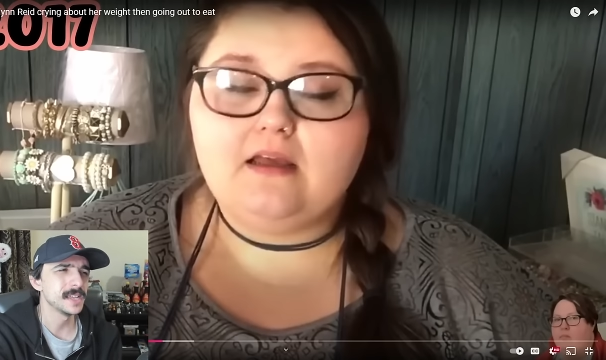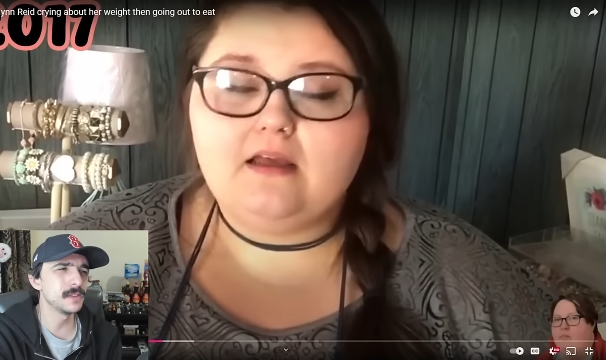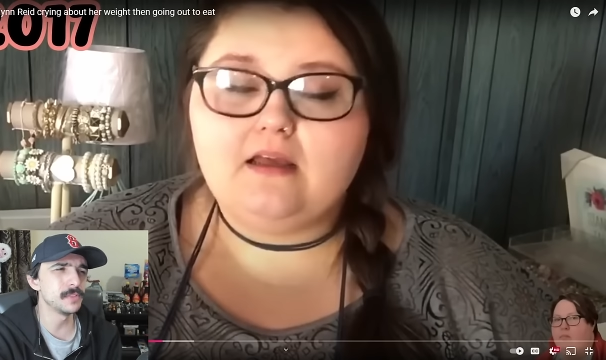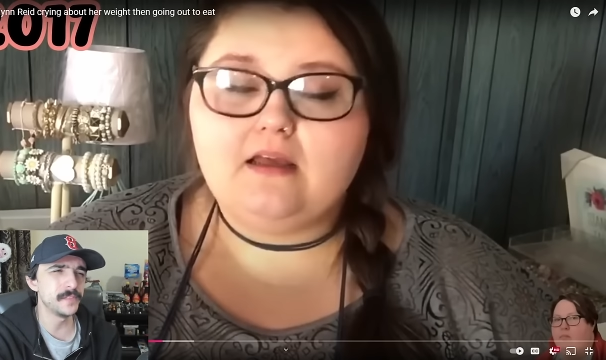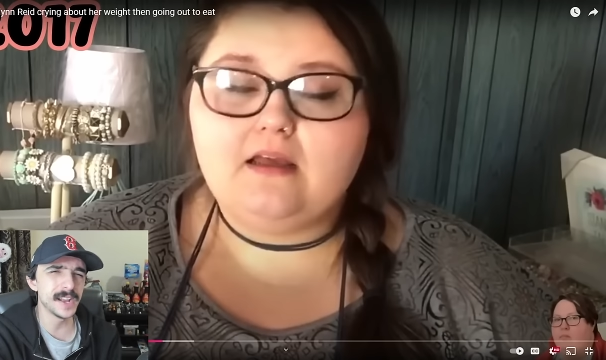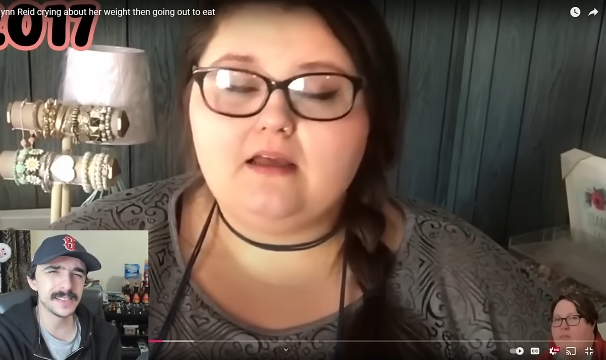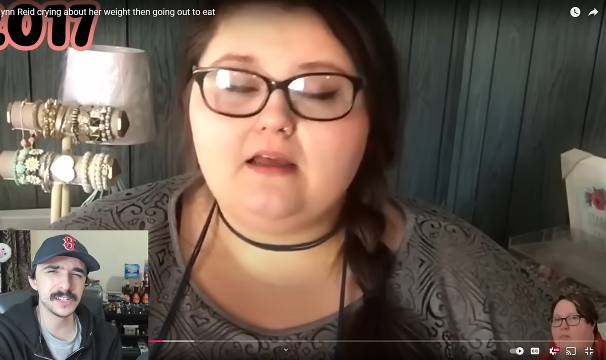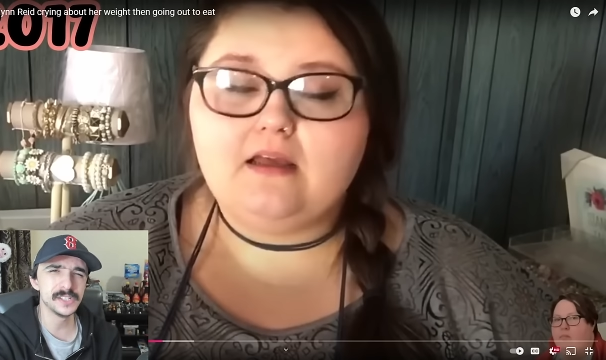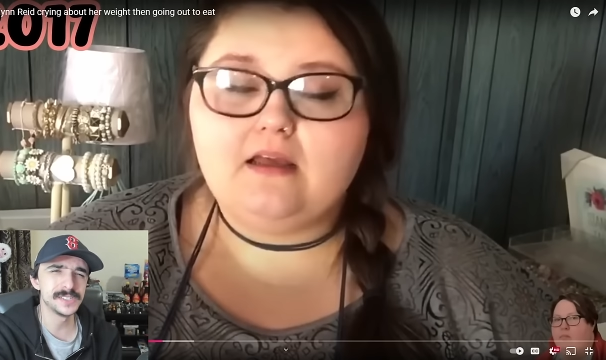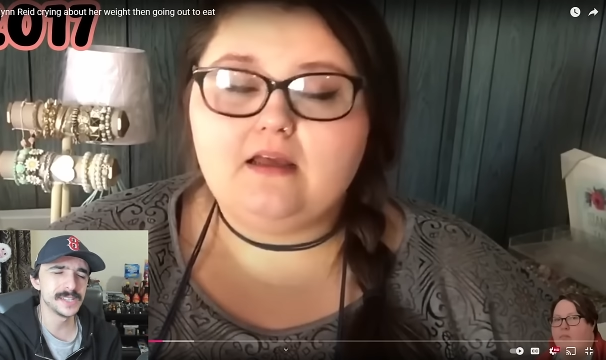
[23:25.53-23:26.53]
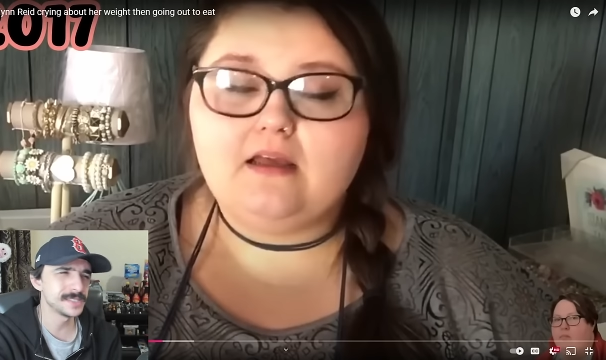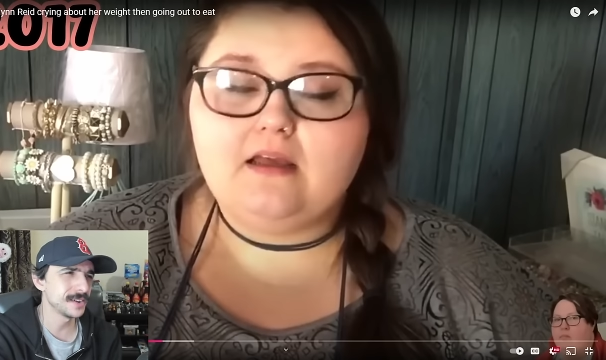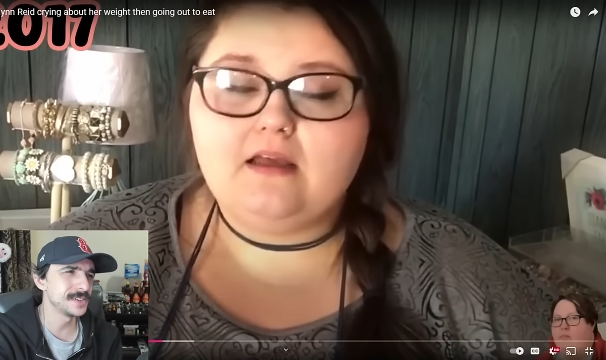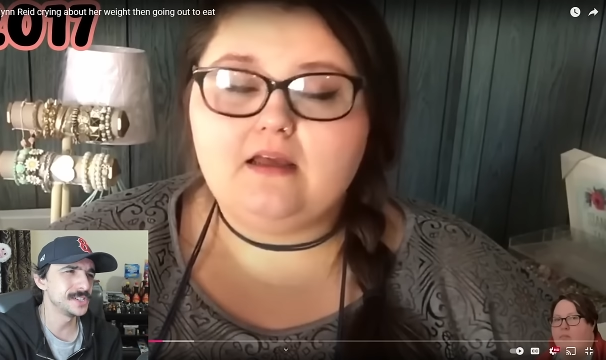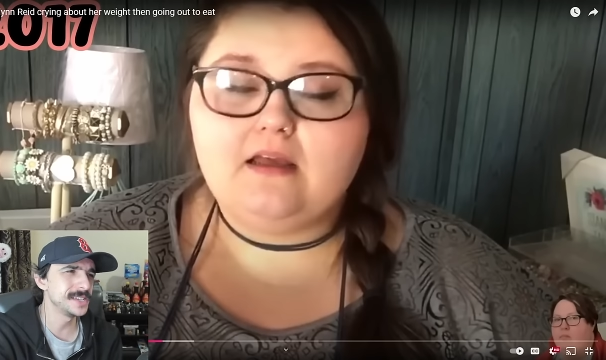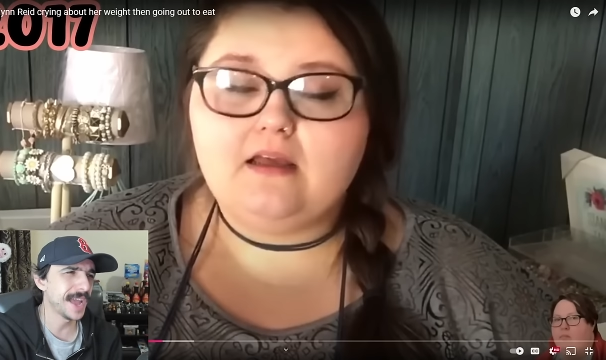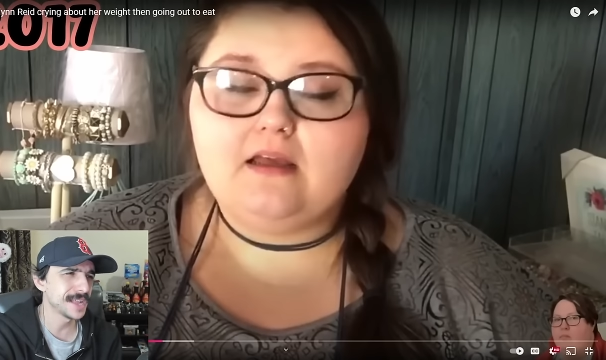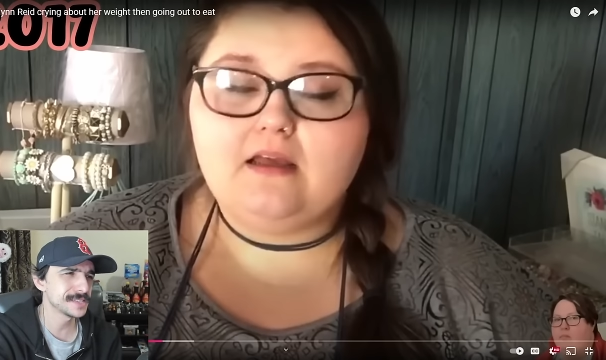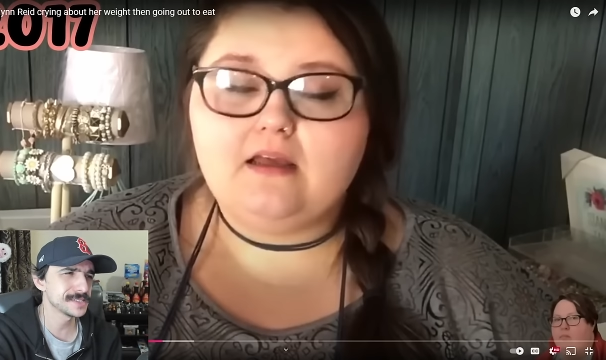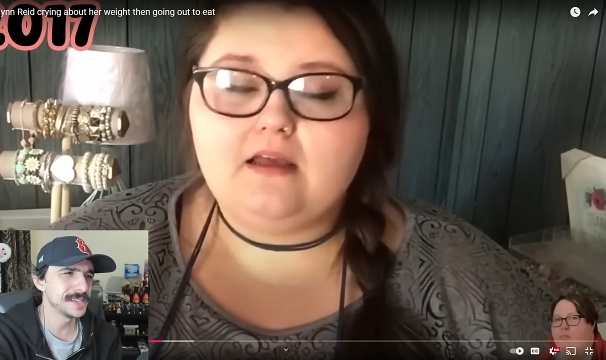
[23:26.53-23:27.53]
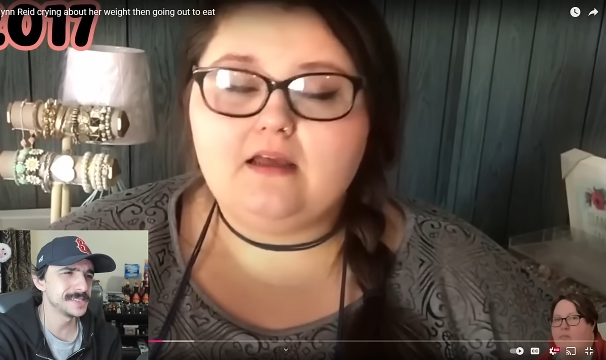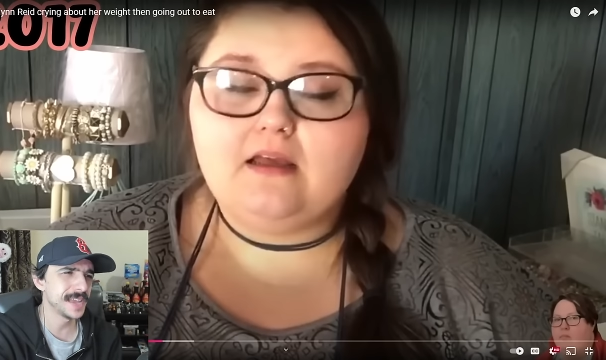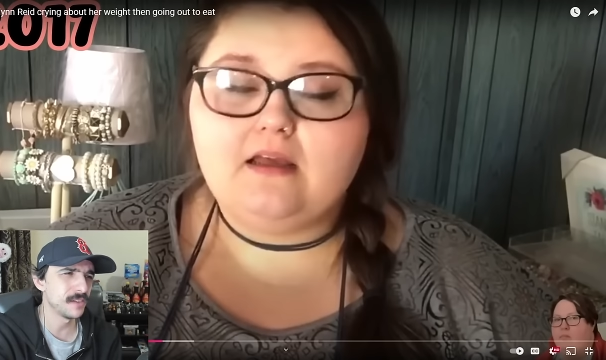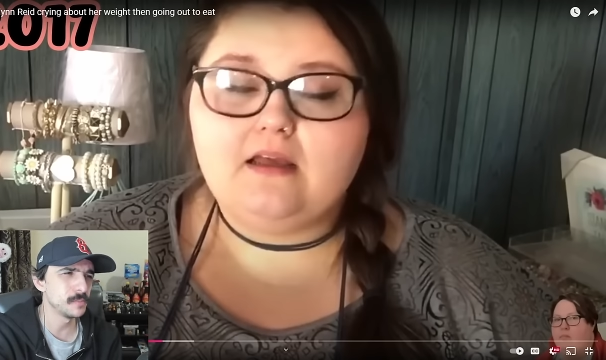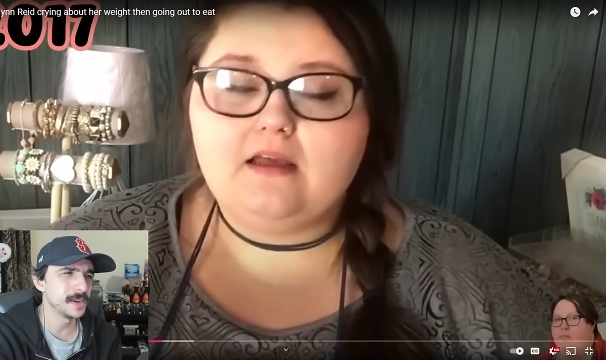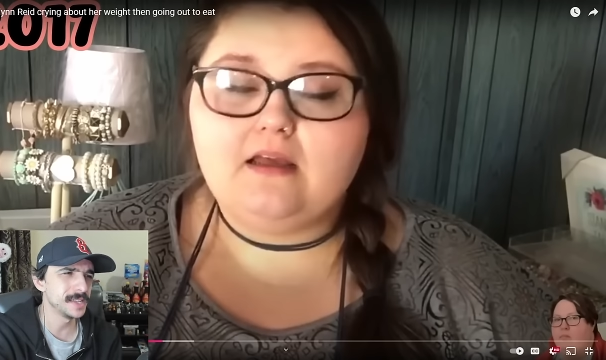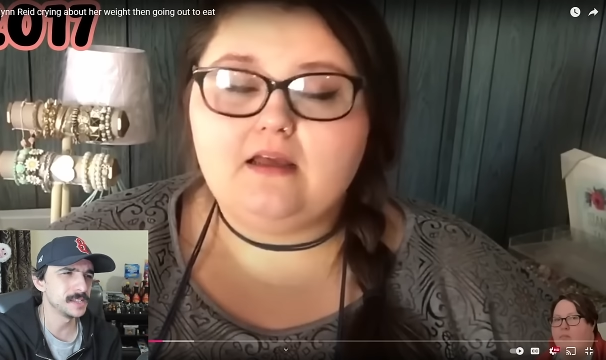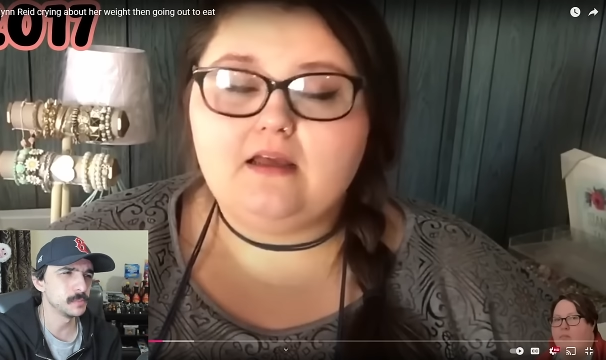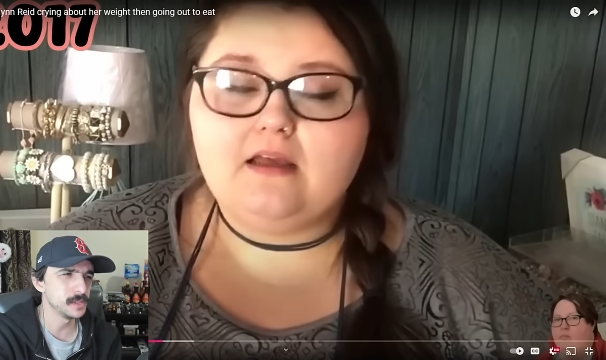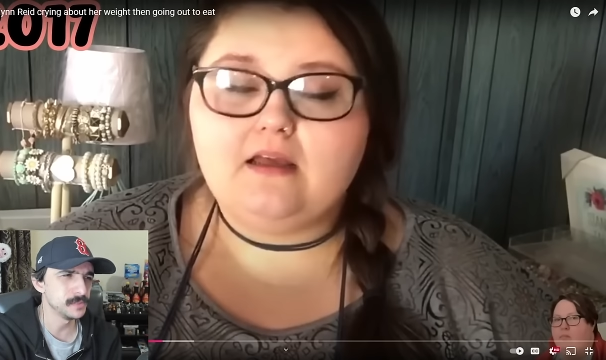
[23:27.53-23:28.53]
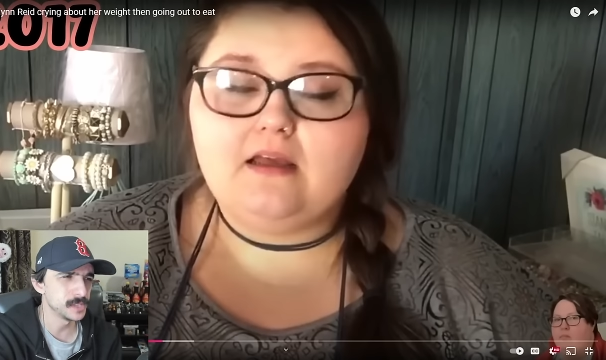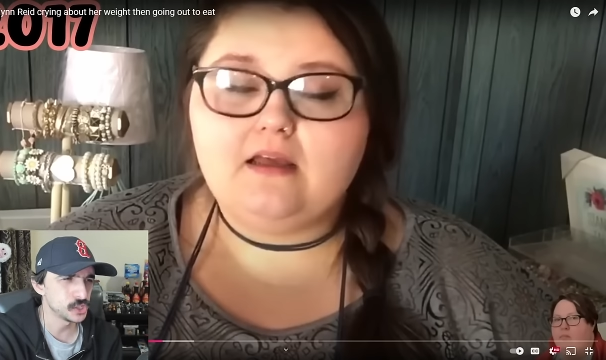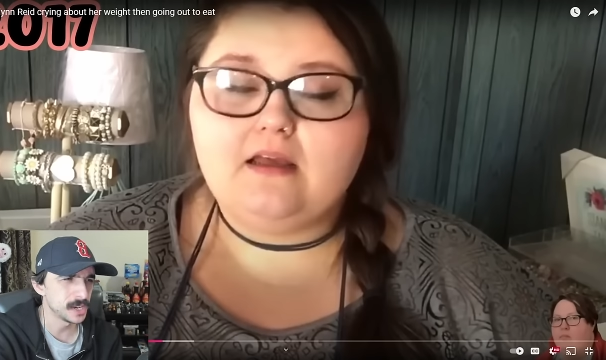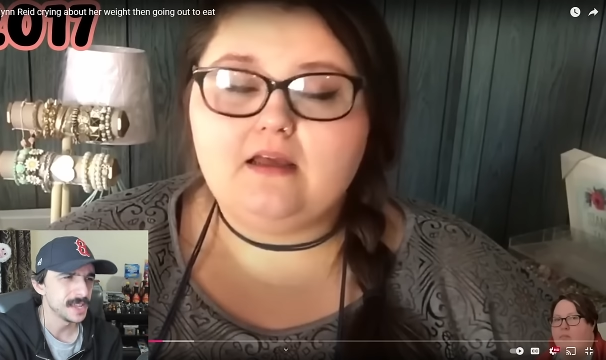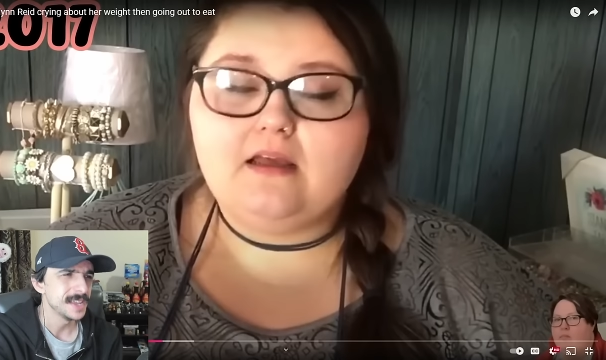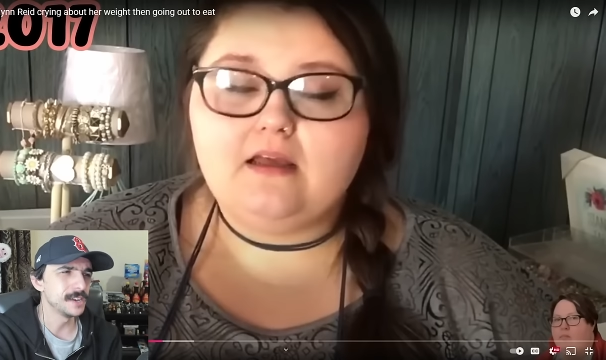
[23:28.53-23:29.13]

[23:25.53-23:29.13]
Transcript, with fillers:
Speaker 1: given the fact that she sits there and she gaslights everybody into believing this shit.